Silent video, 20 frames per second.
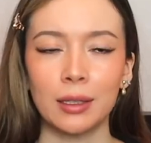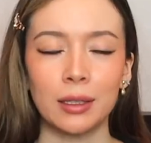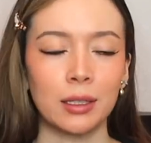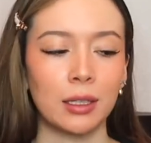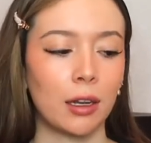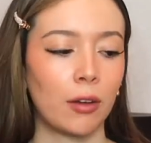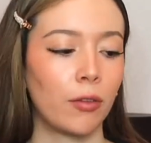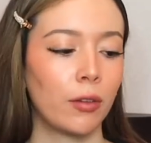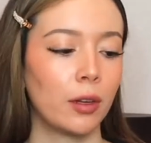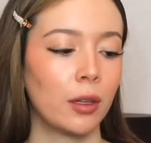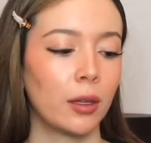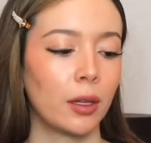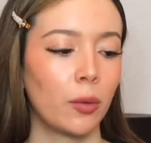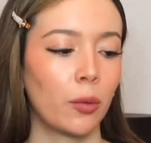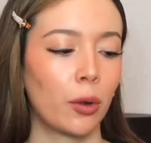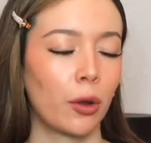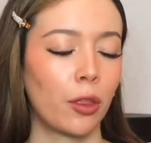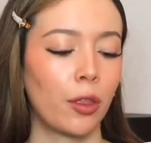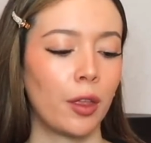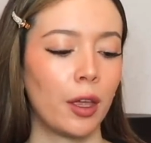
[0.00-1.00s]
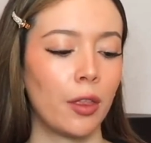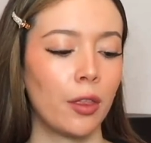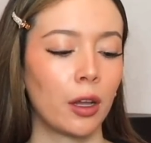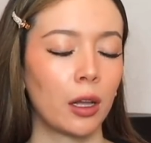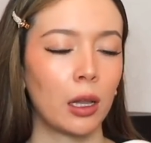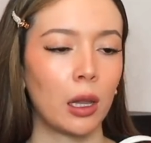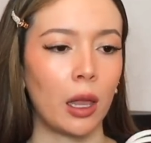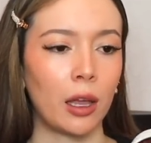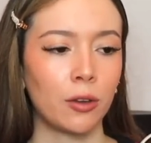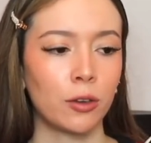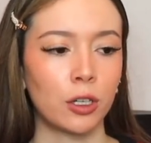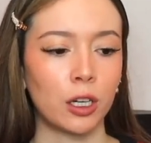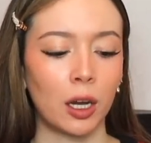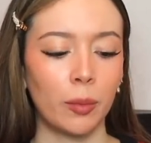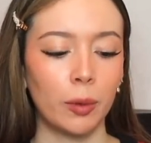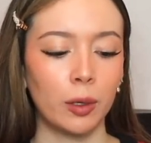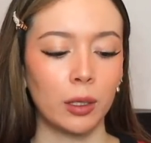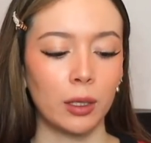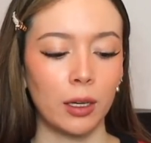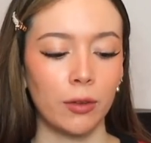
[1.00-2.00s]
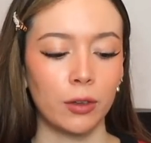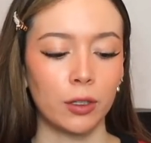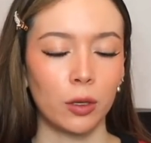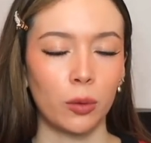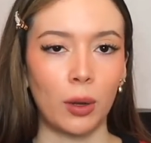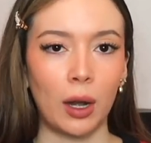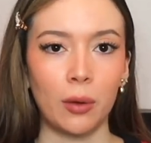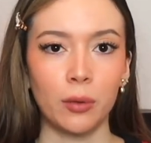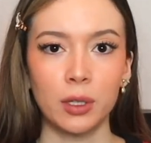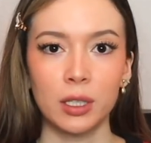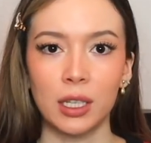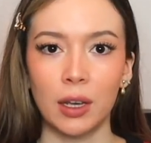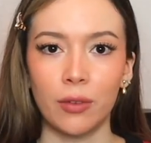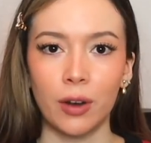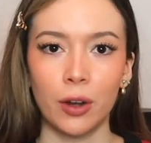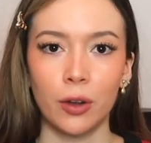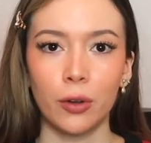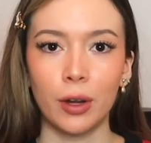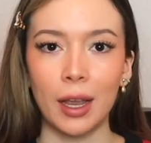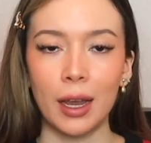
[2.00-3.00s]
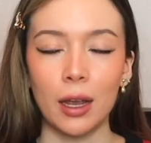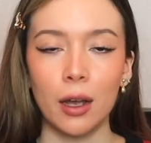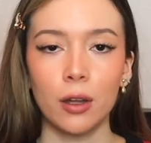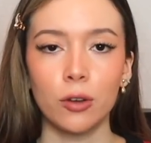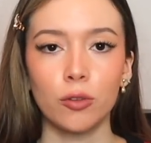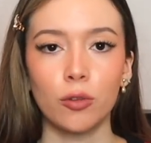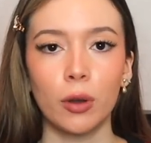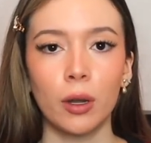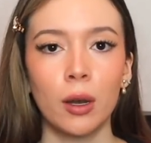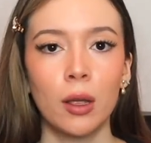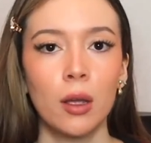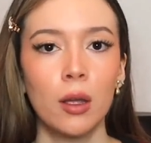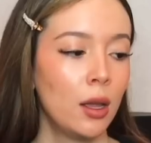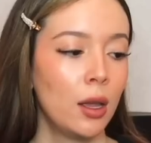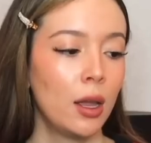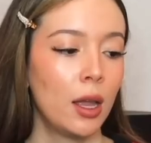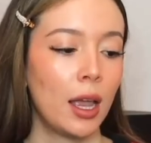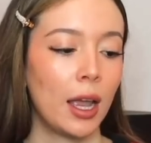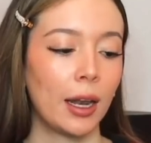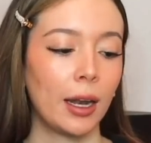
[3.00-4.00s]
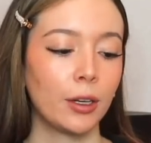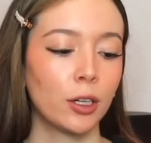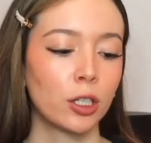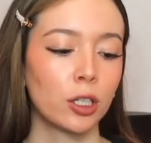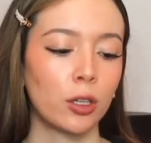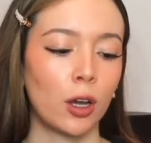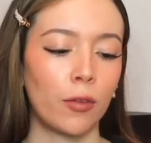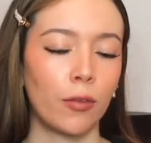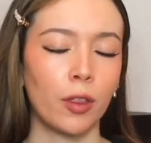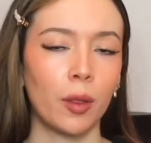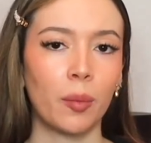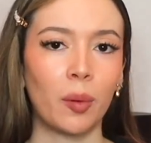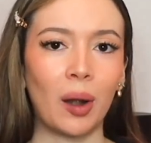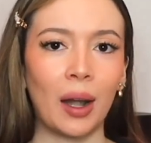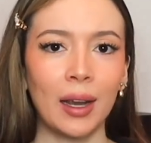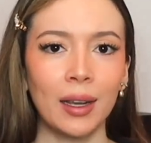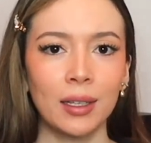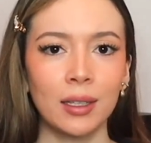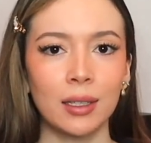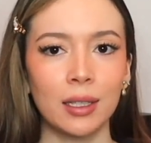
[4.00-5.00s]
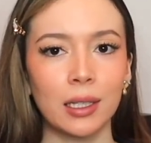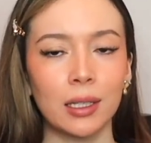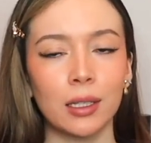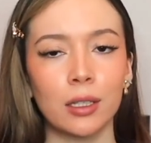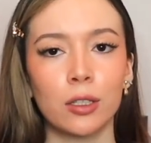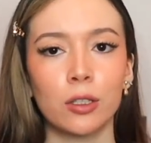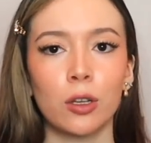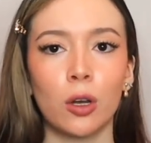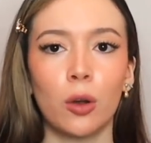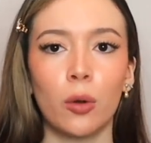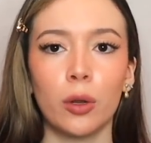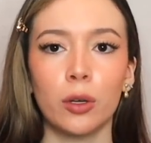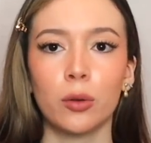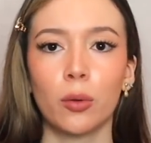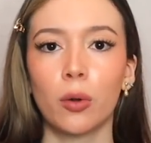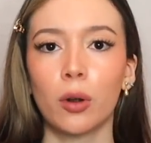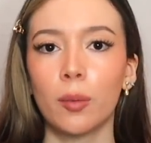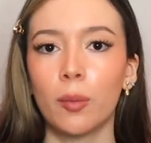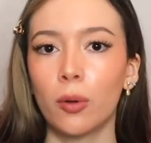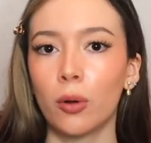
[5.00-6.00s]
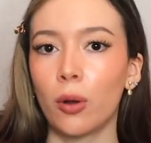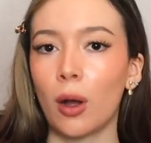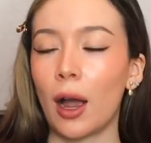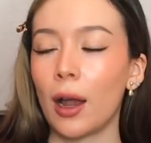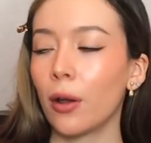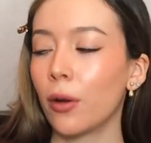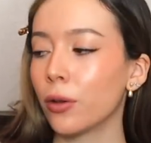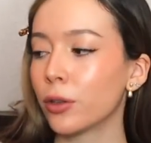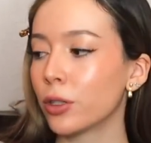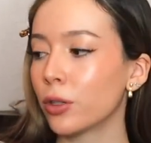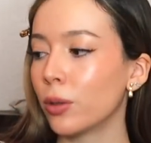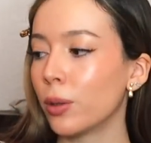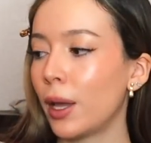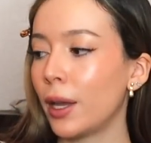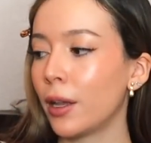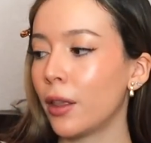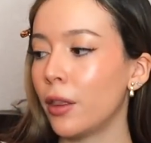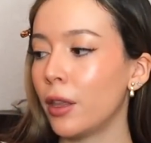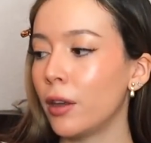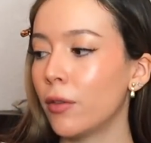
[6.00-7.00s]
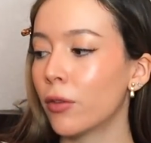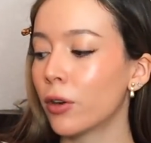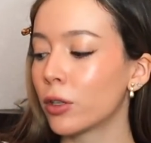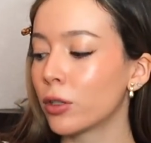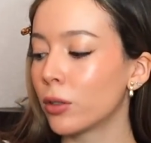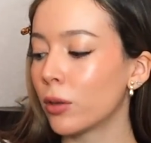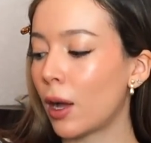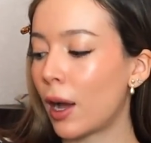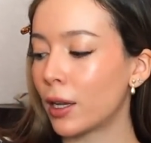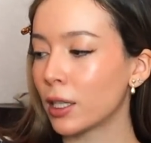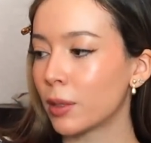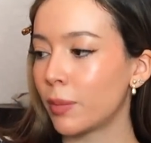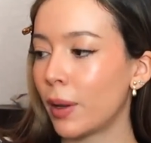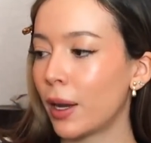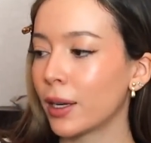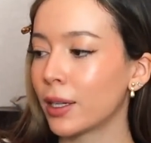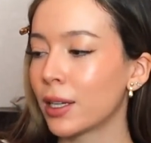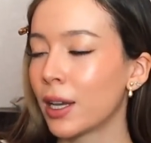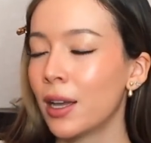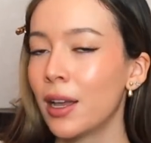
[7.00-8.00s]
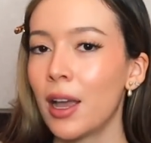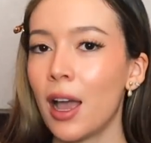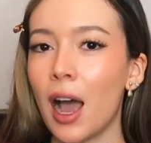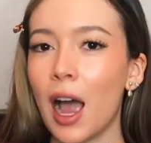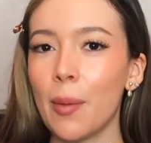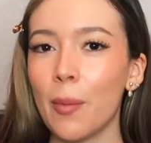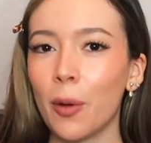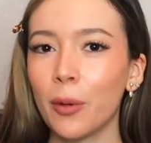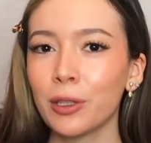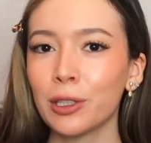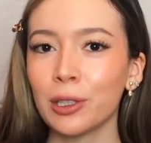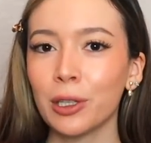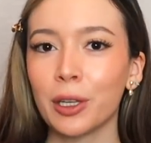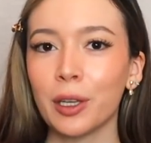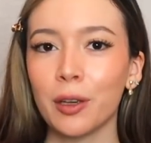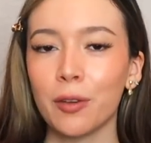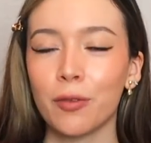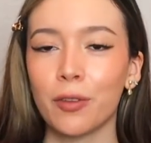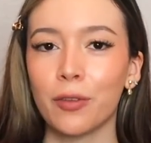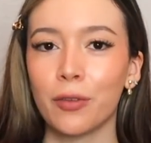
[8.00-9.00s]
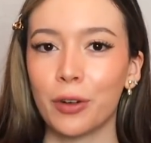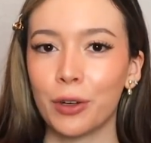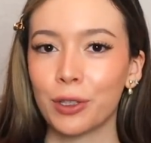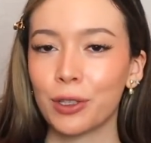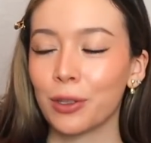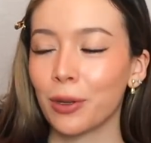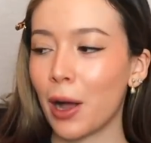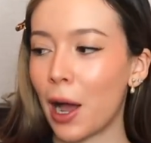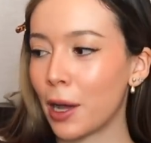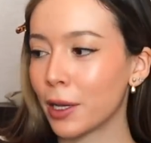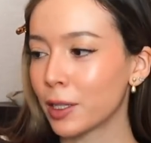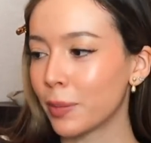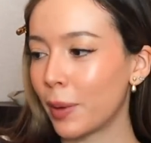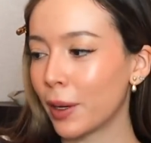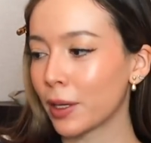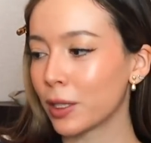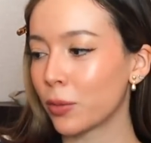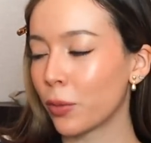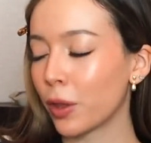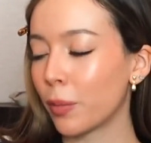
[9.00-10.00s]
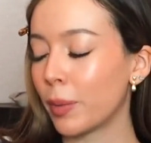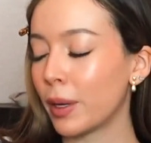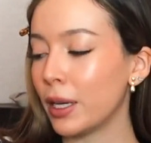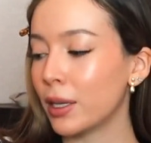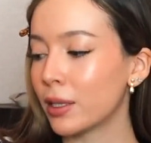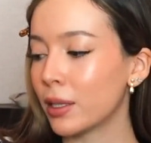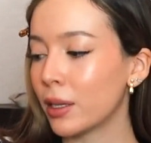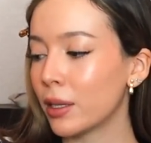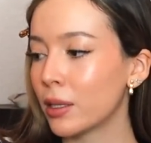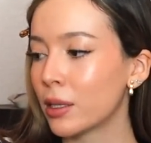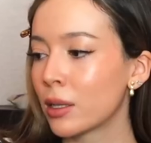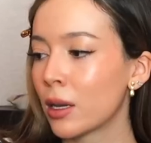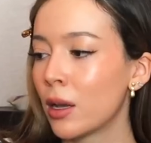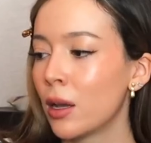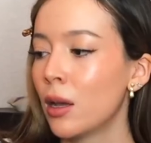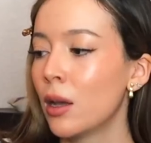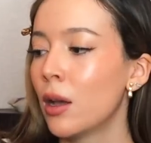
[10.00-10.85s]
It's definitely worth it. The clutch, I believe, is around $700, $800. I just thought for the price, this is so adorable. I also like the versatile aspect. I'm always looking for versatile aspects with pieces.